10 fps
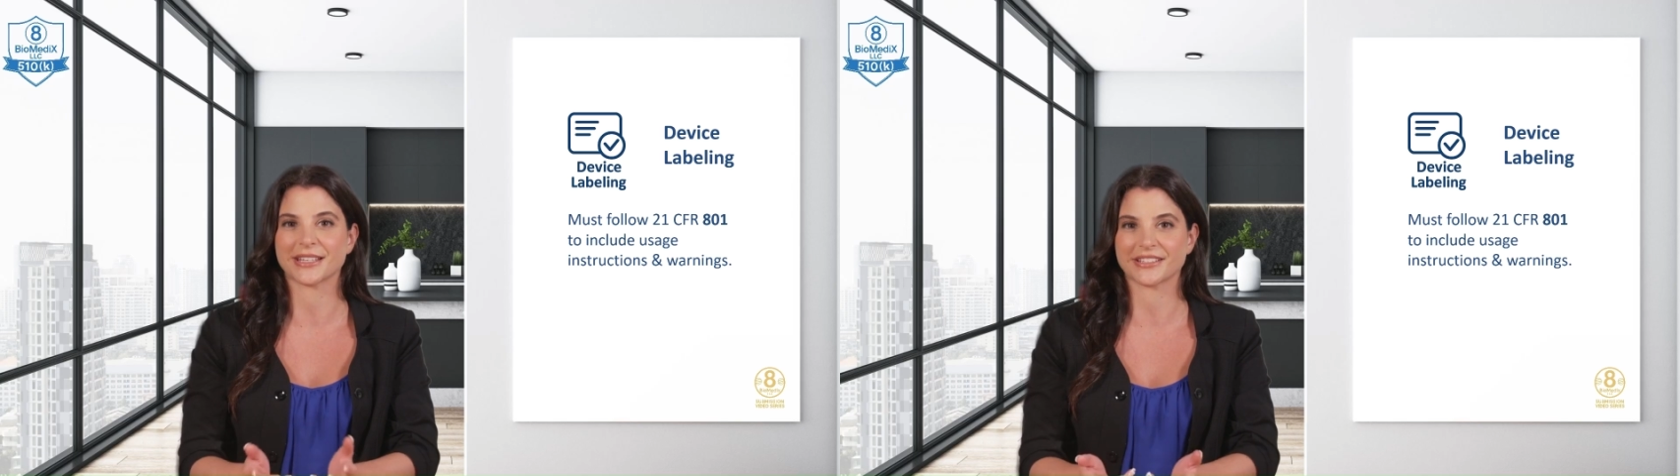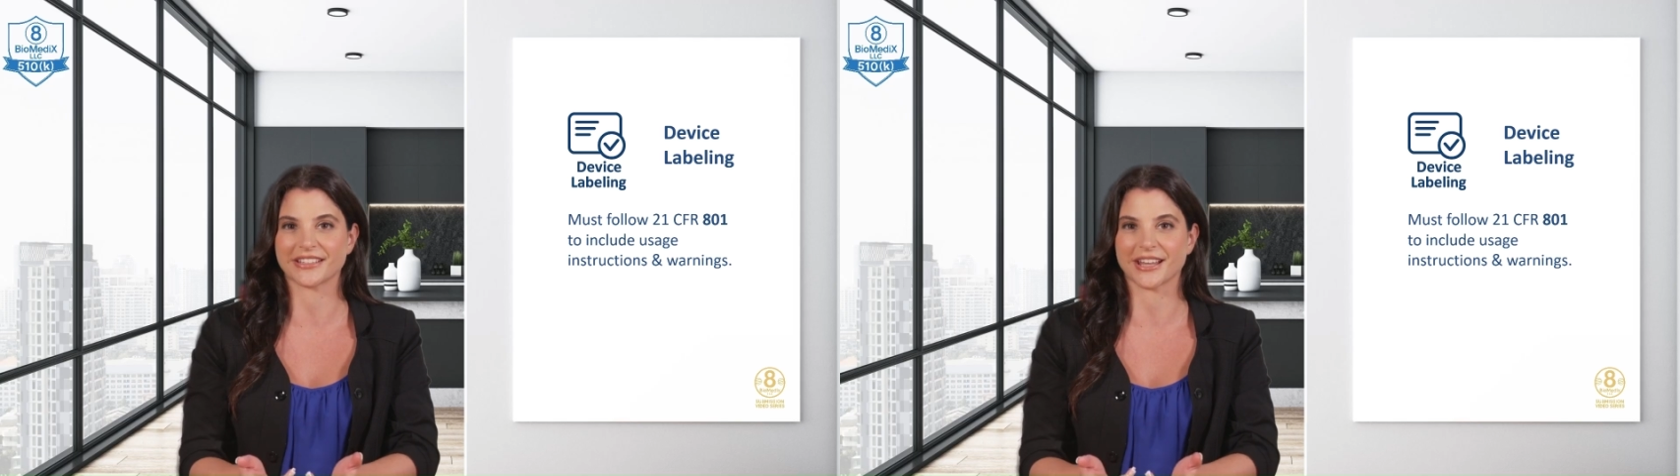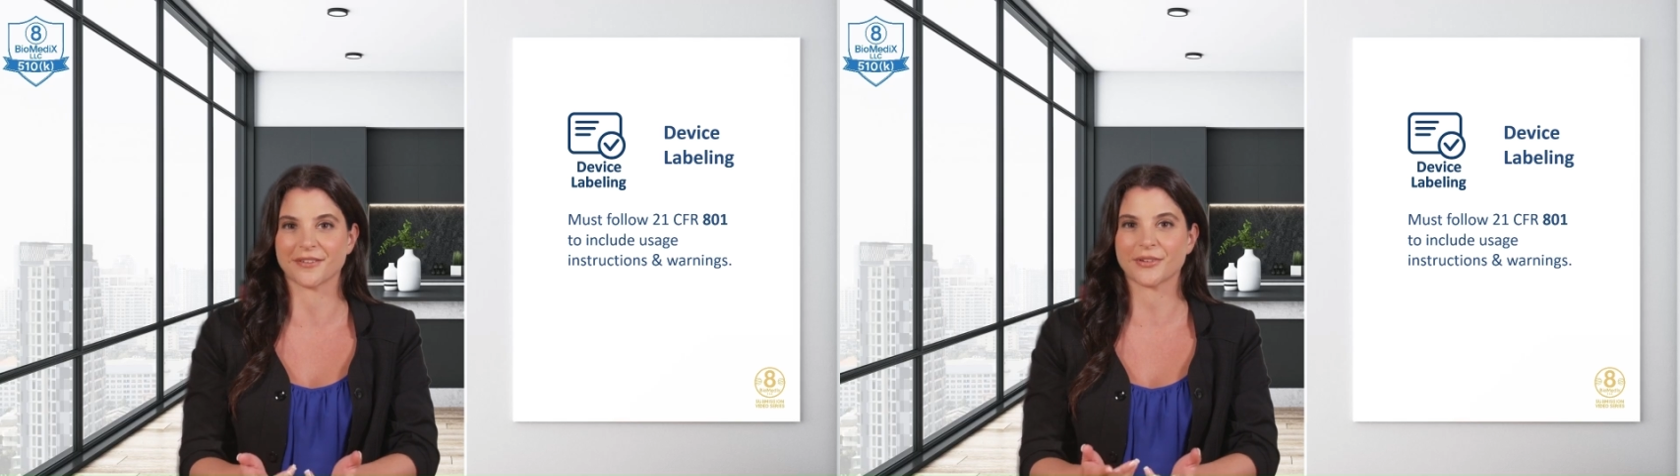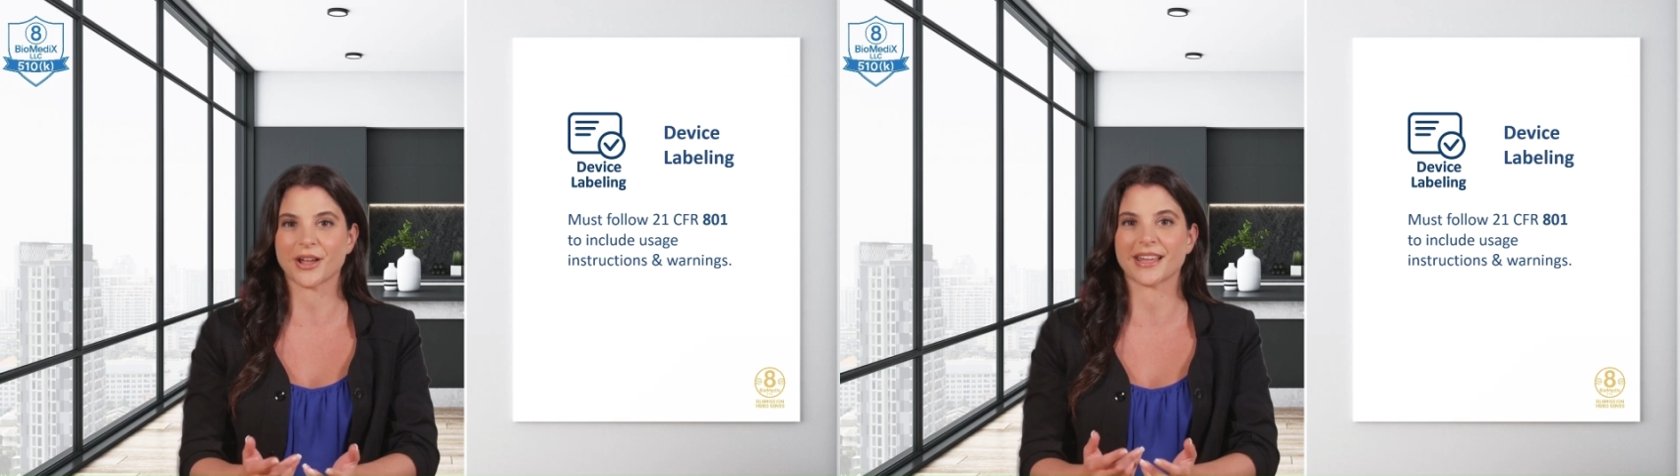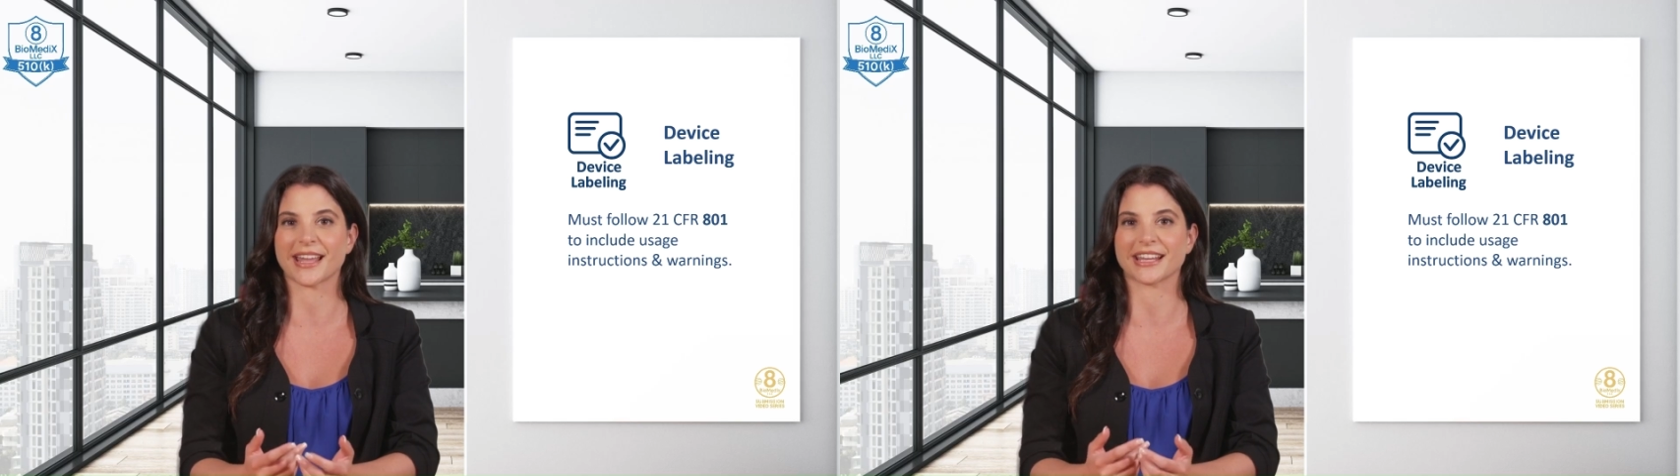
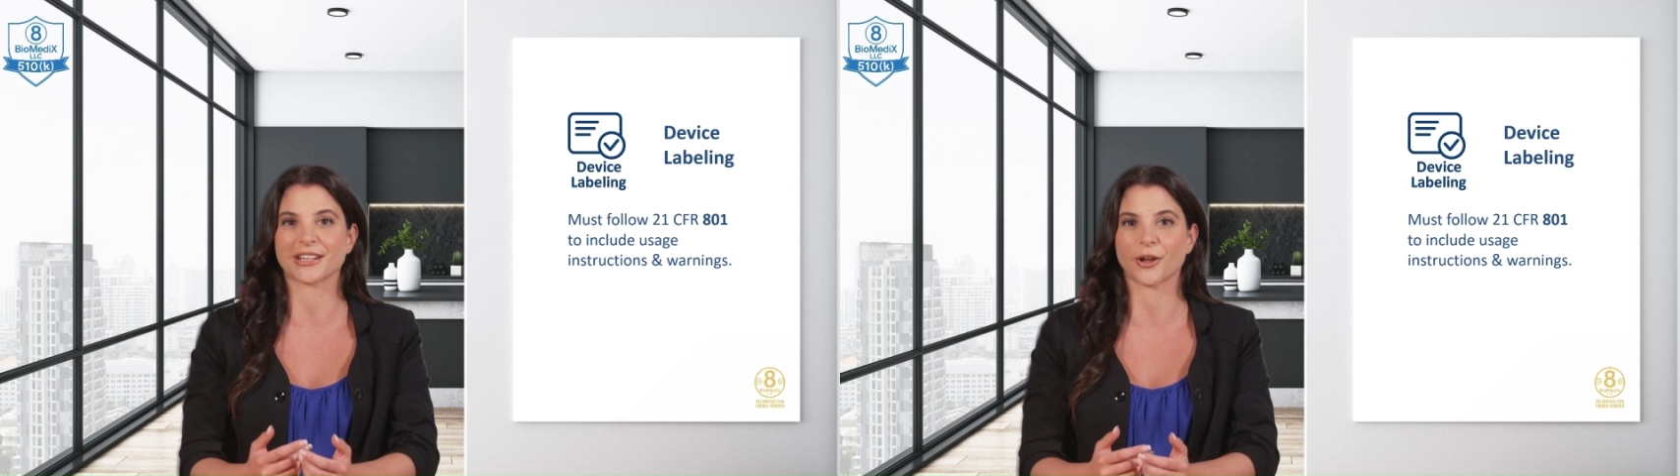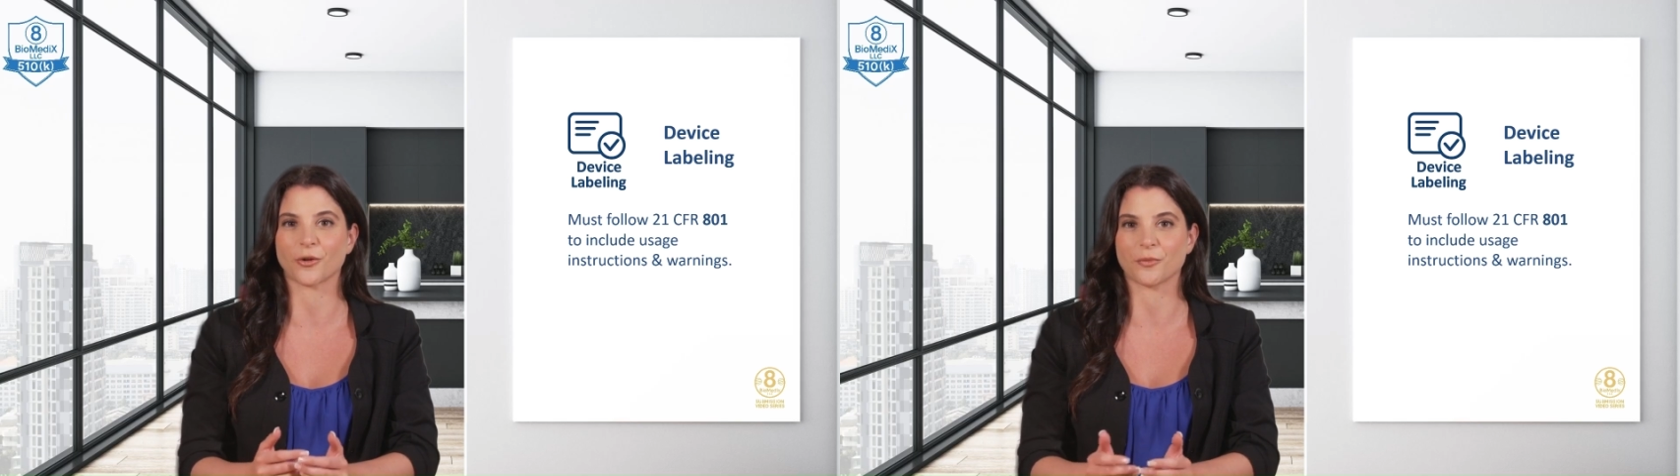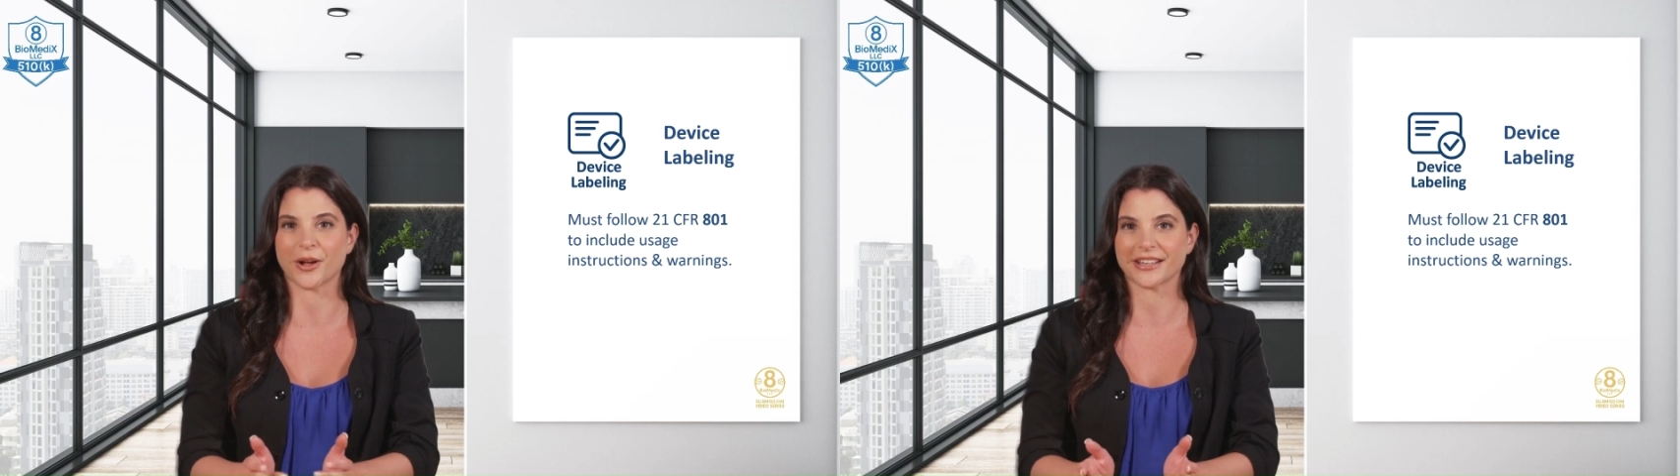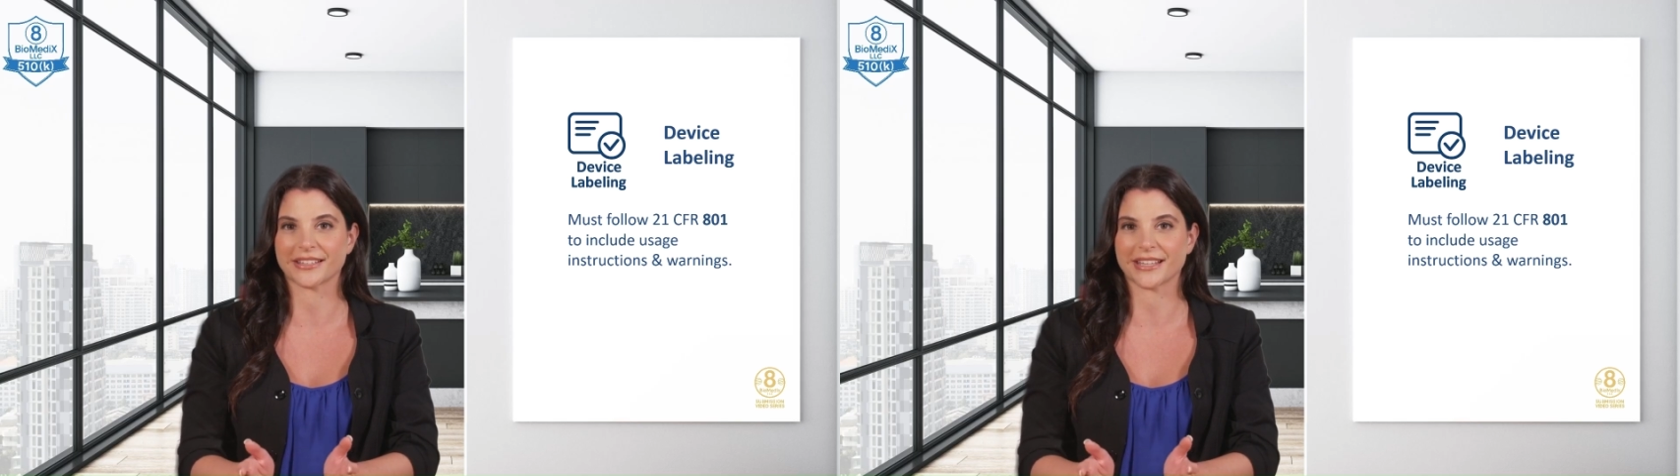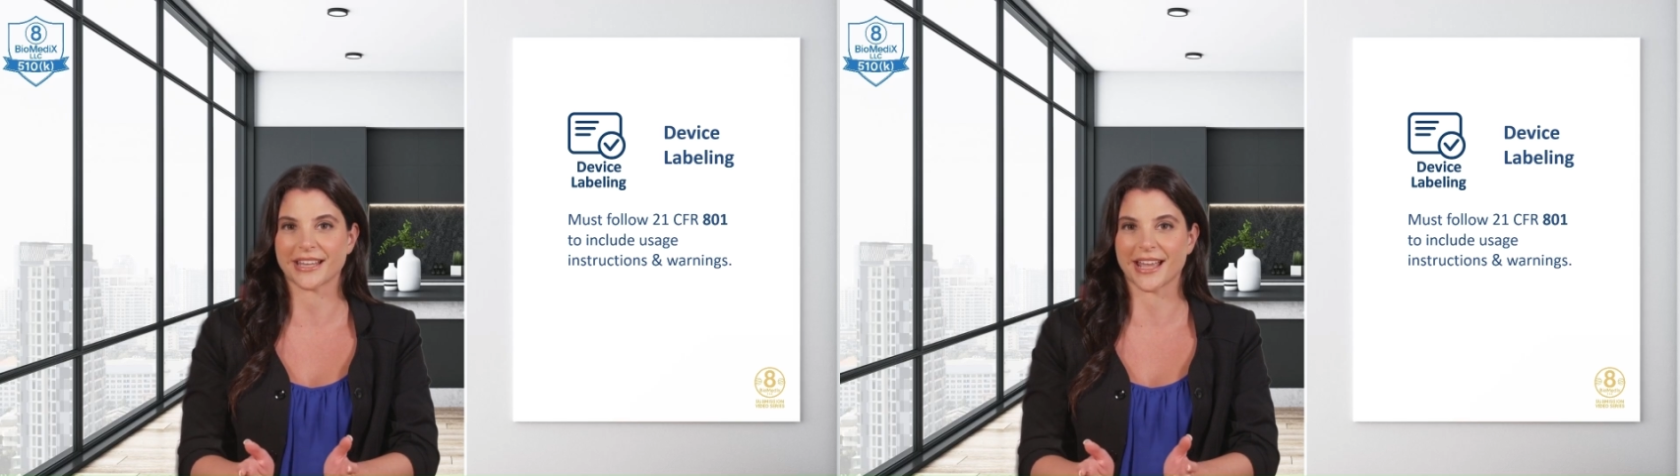CFR 801